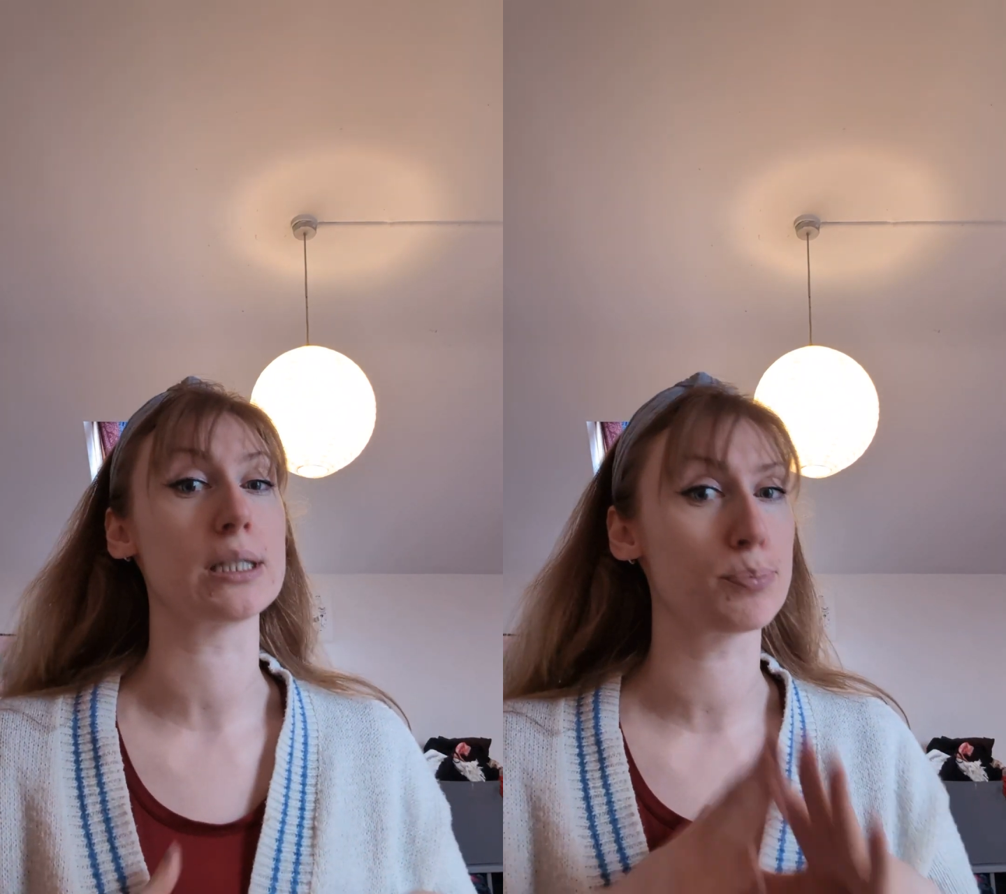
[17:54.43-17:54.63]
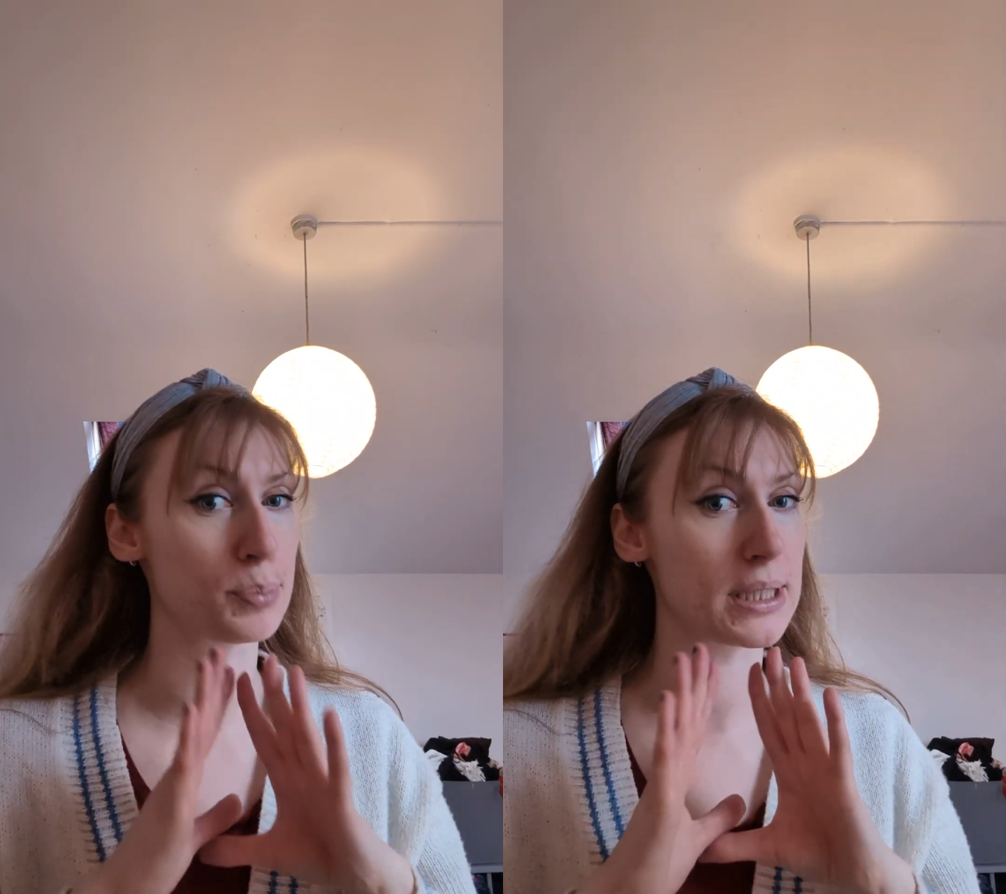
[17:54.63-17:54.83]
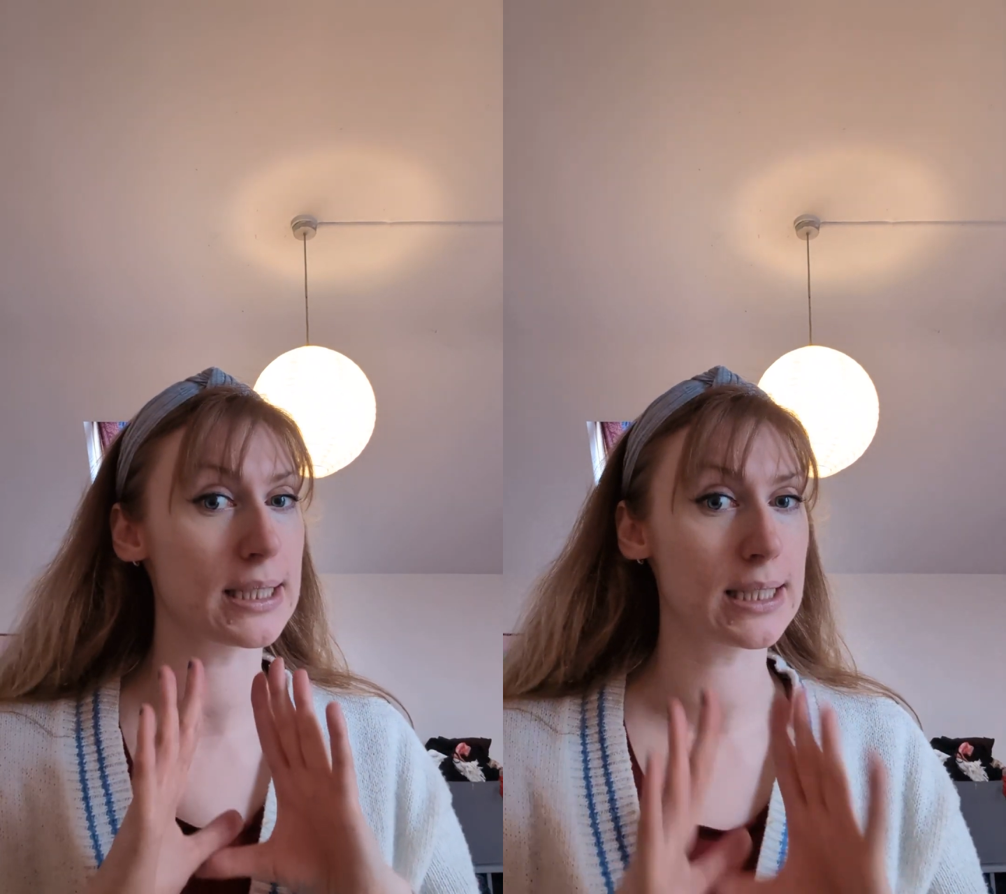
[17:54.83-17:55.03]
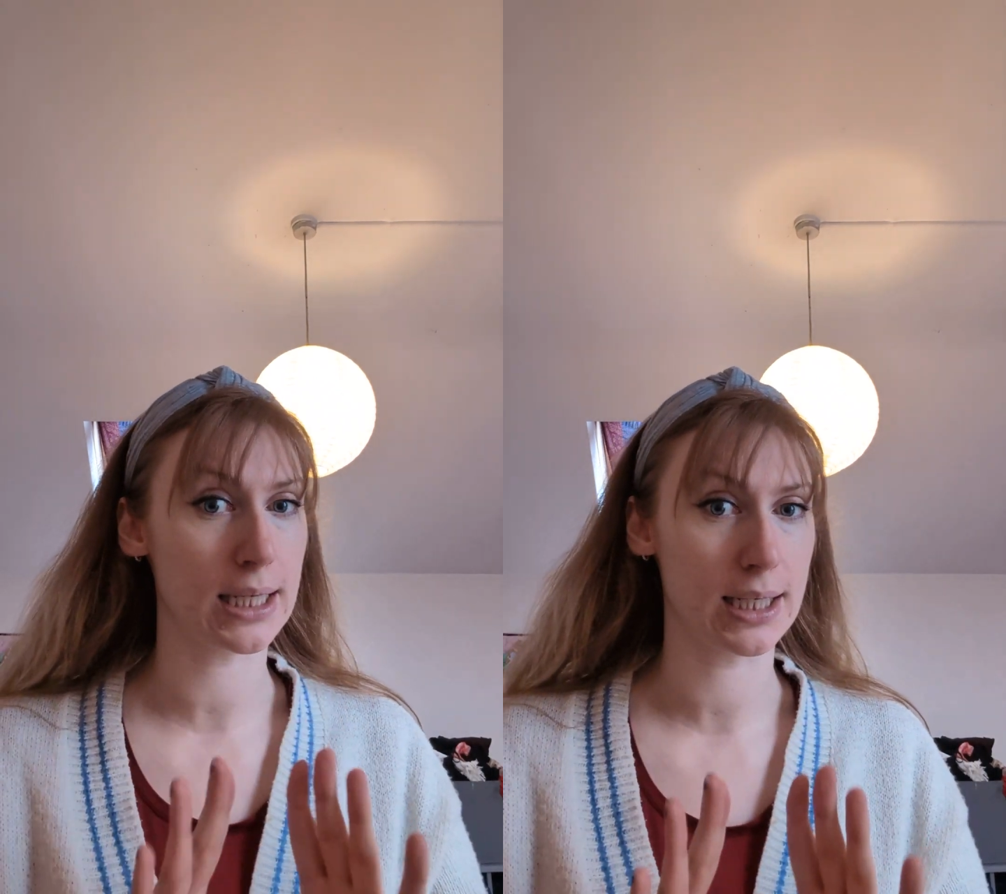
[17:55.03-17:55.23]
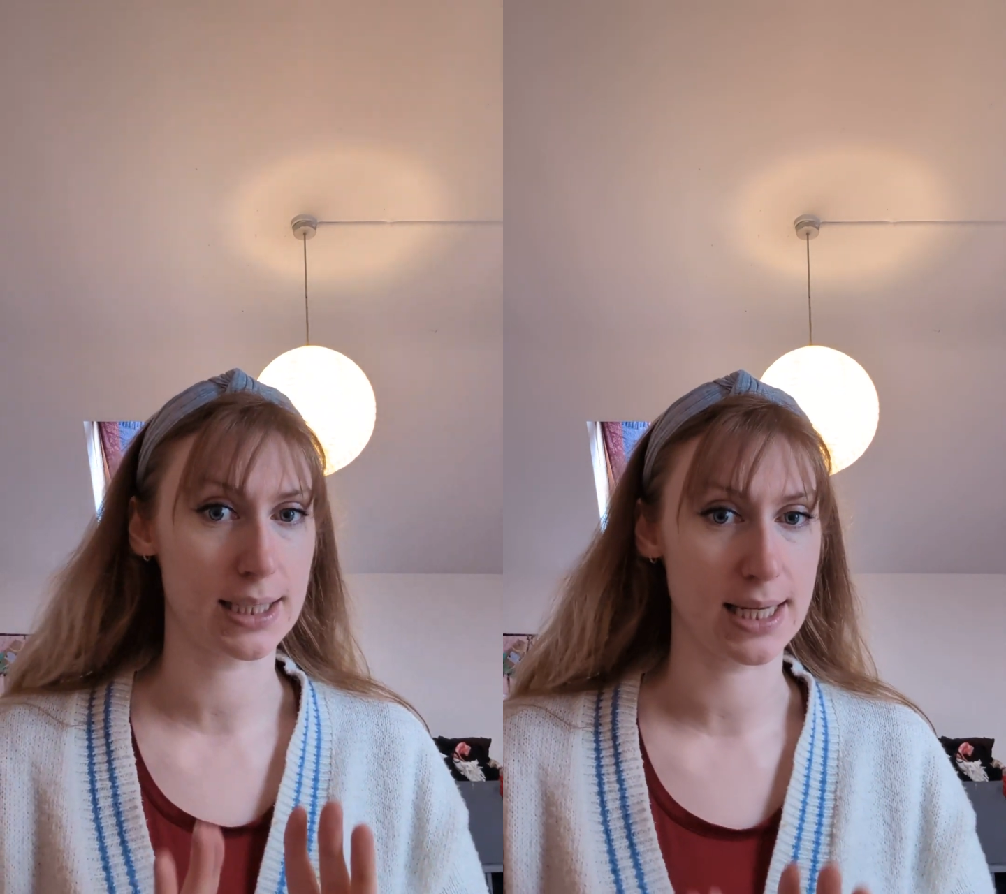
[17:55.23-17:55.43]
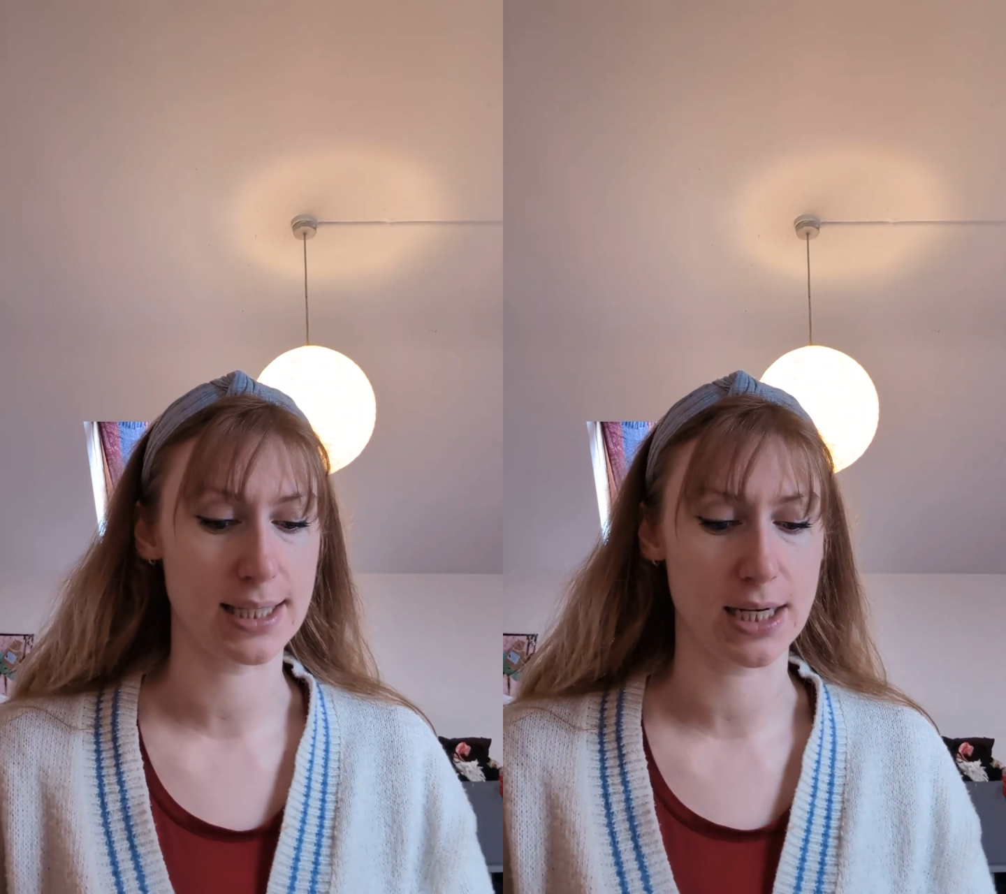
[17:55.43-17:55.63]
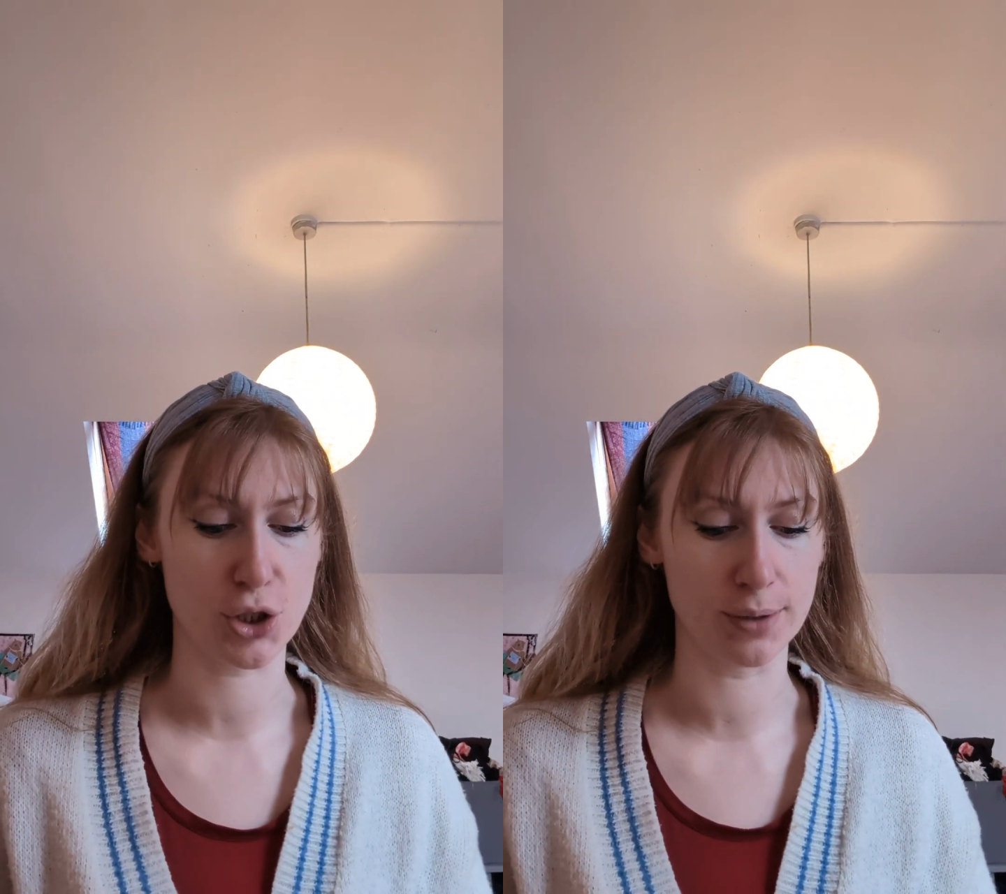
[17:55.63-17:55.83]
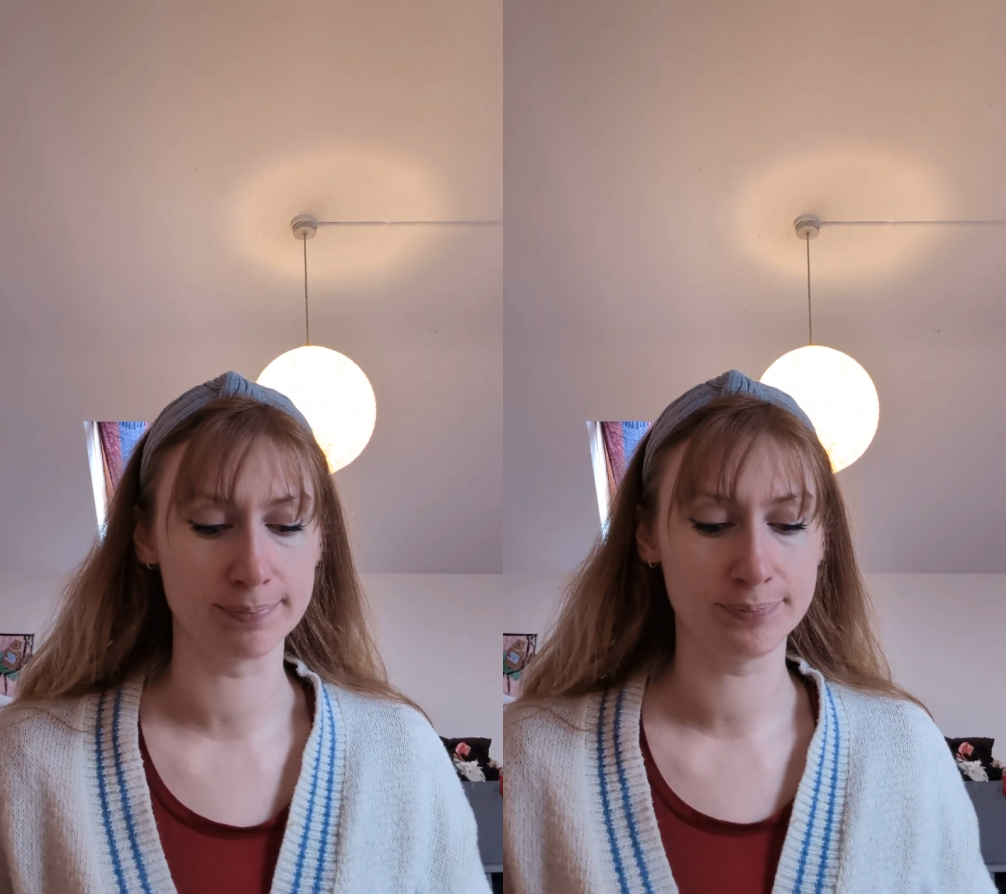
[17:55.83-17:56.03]
this particular
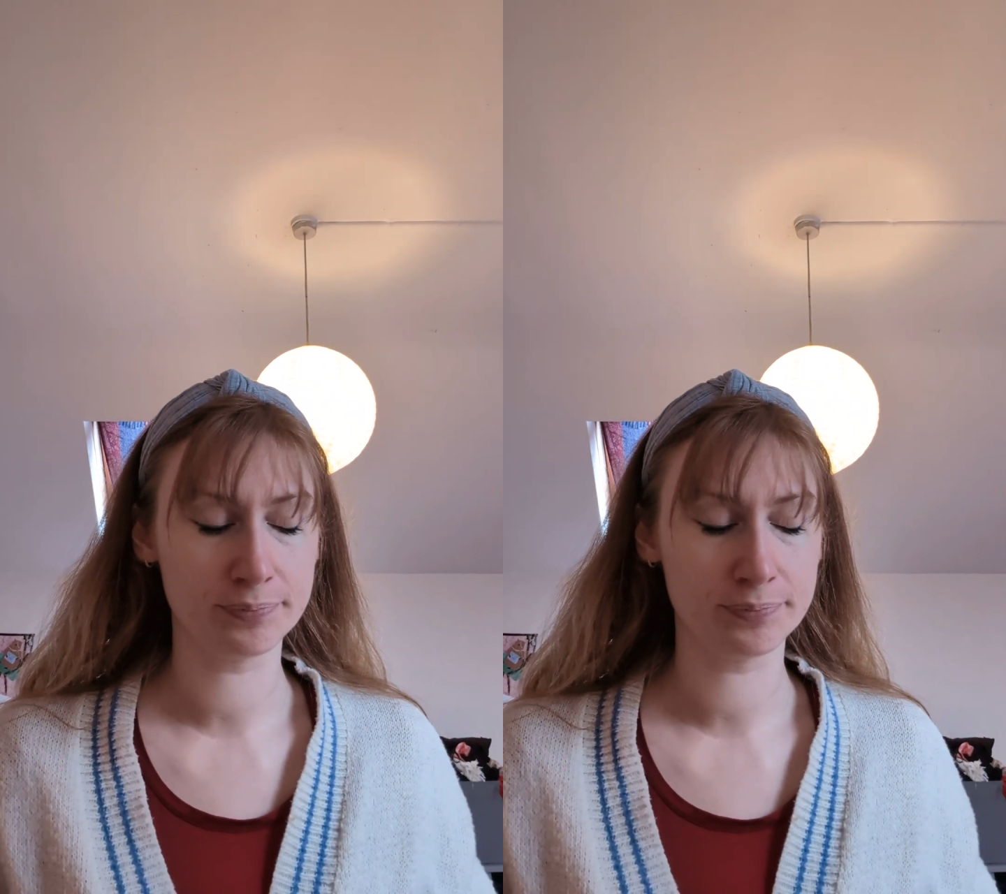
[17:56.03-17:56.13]
sensation.